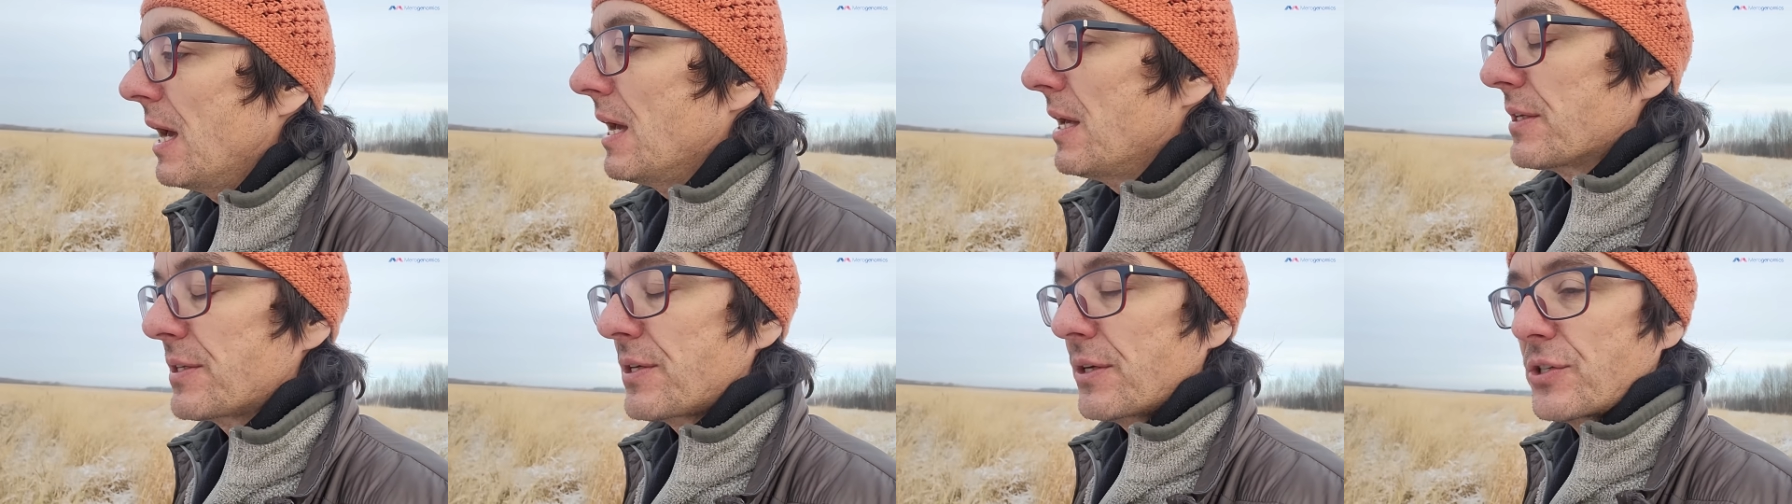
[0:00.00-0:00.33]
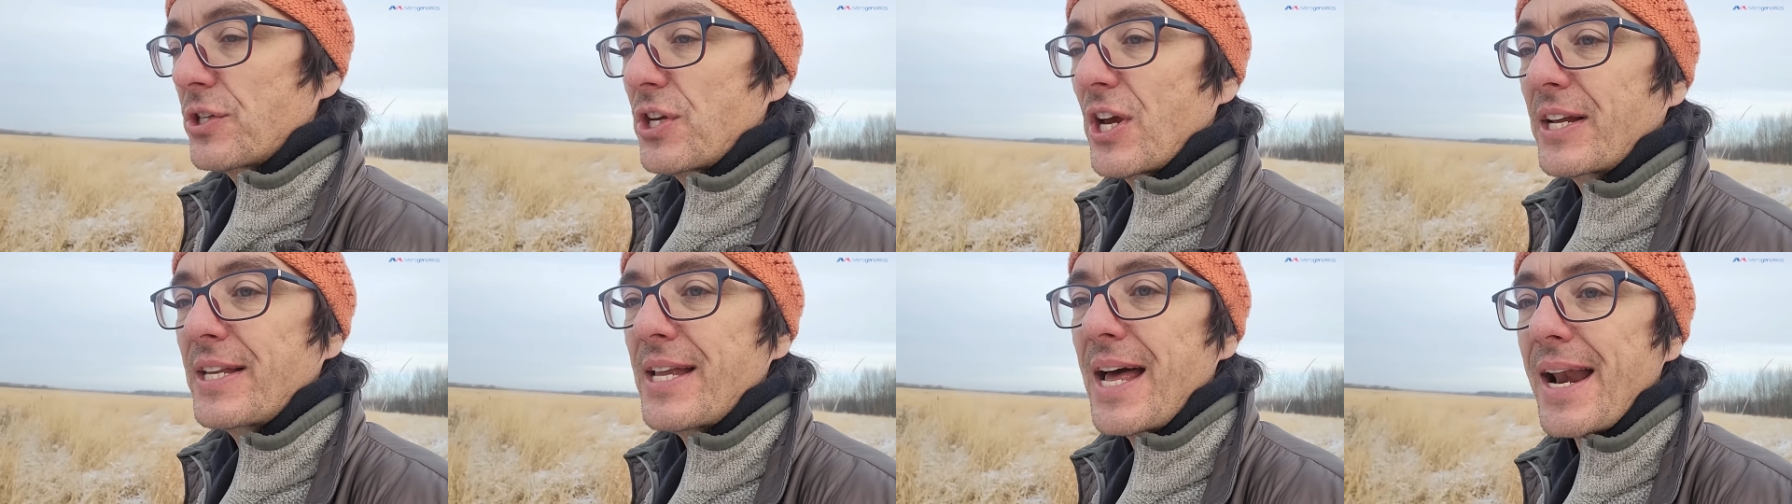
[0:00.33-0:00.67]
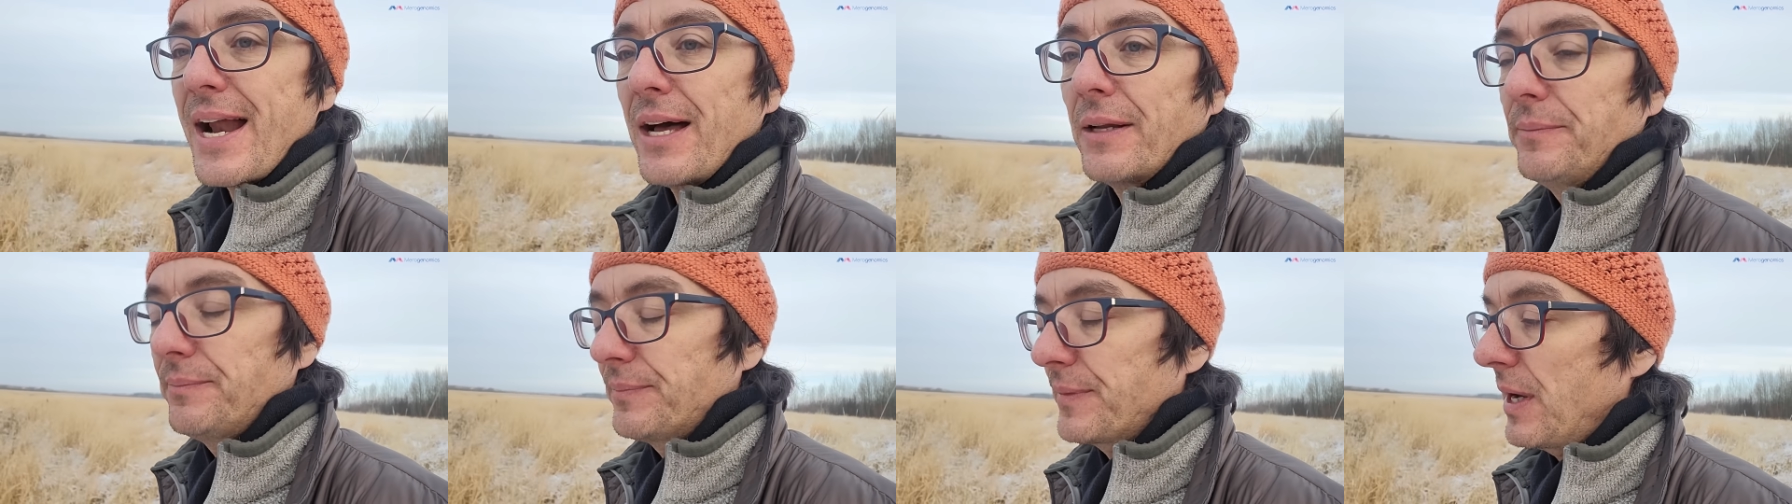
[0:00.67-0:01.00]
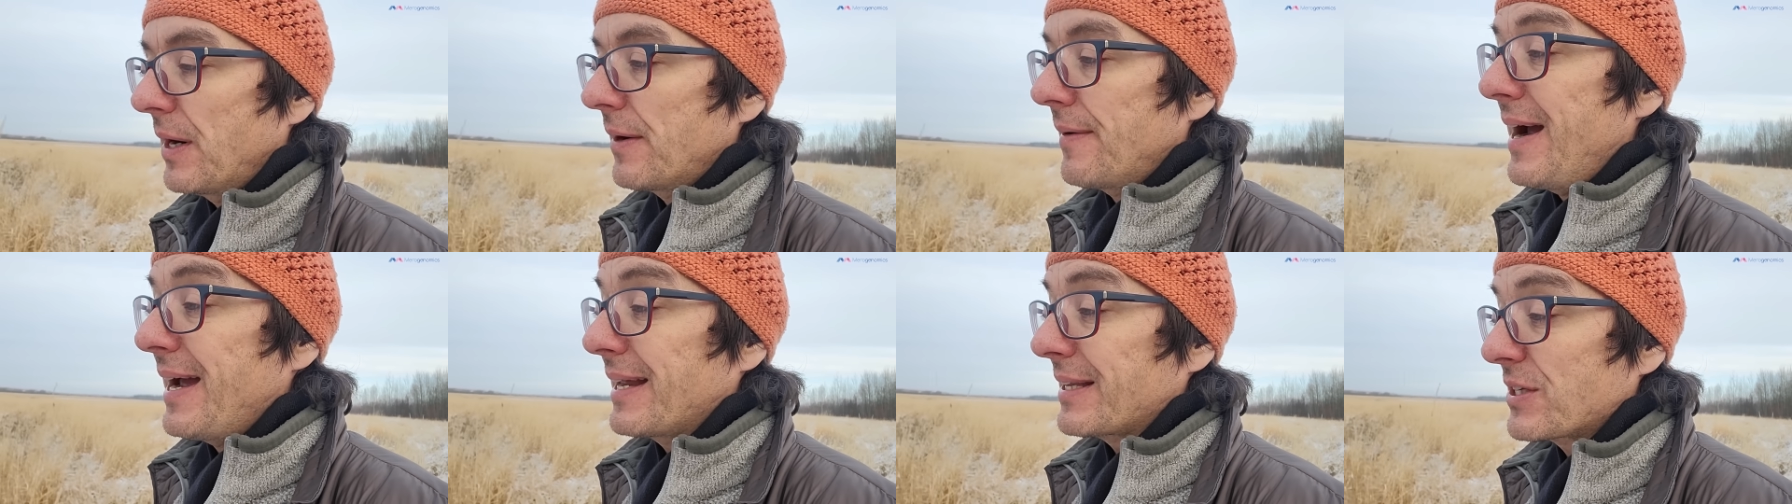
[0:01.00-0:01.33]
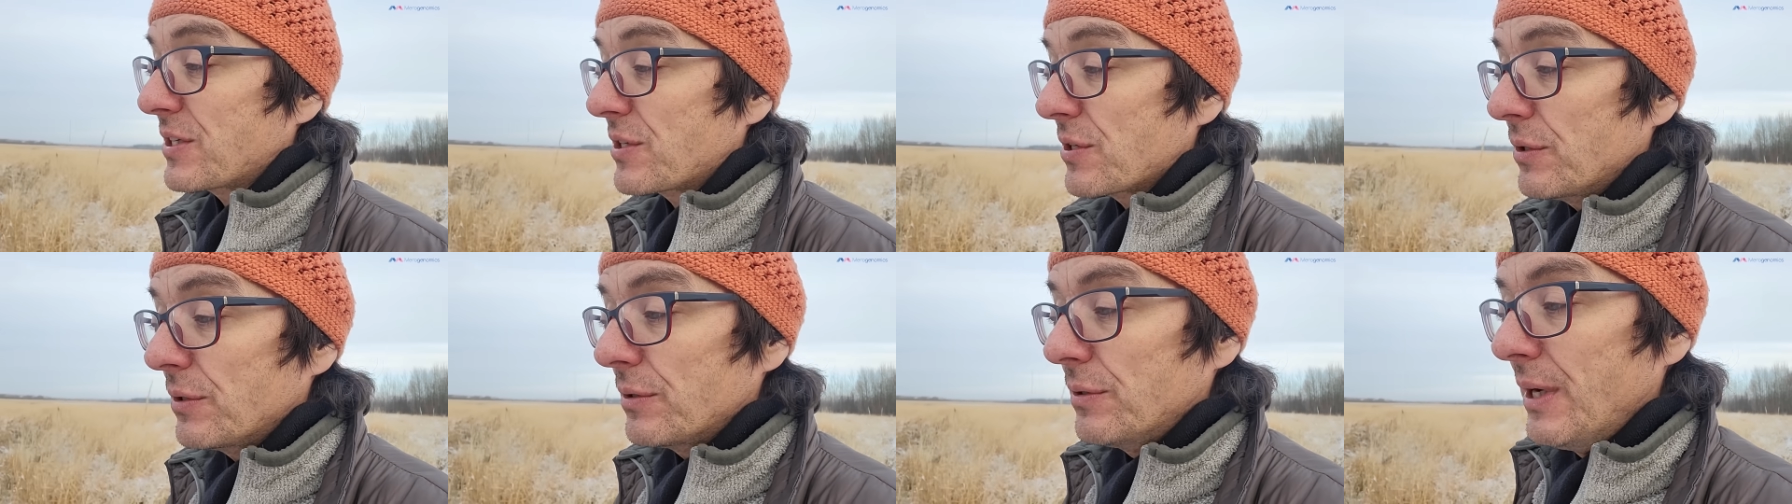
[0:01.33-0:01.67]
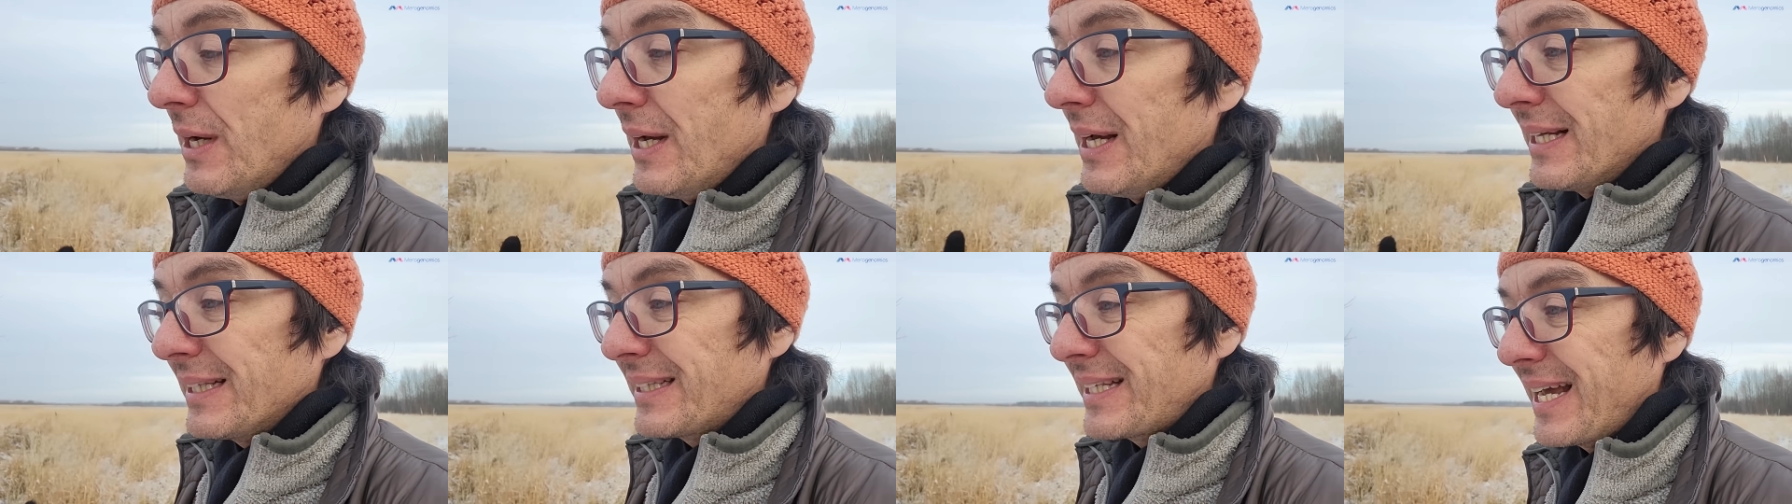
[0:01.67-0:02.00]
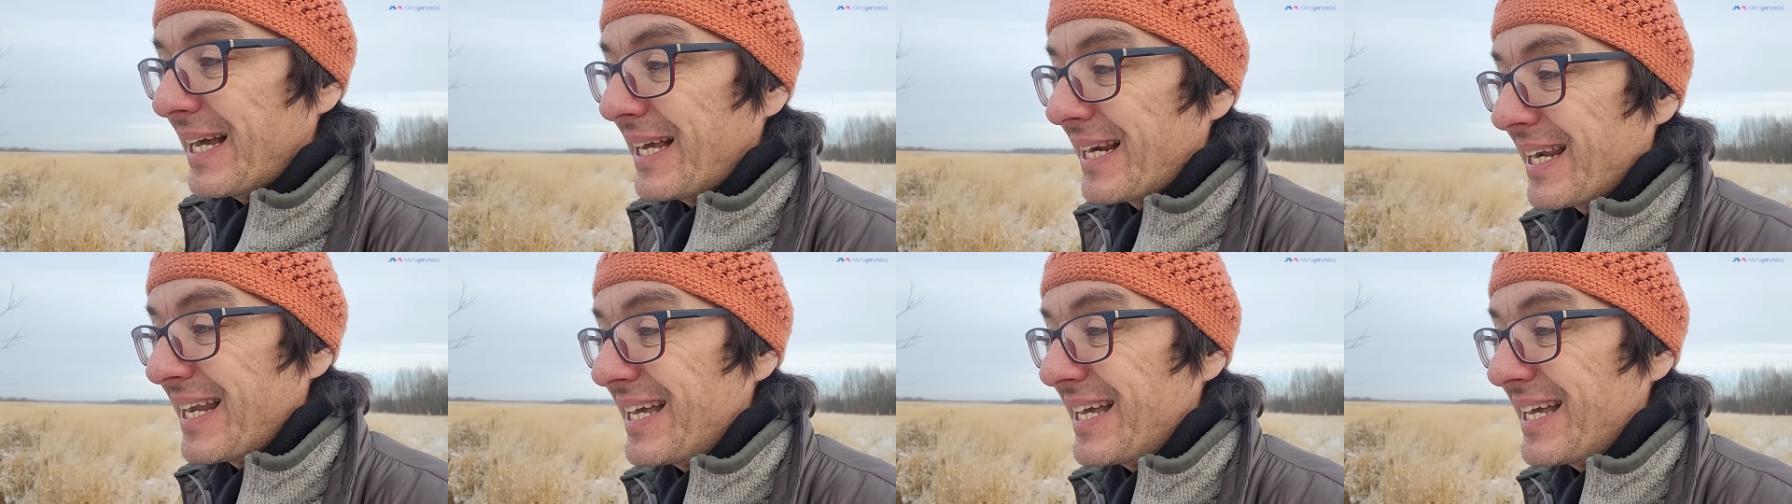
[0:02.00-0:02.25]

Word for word: So check that out. All right, so then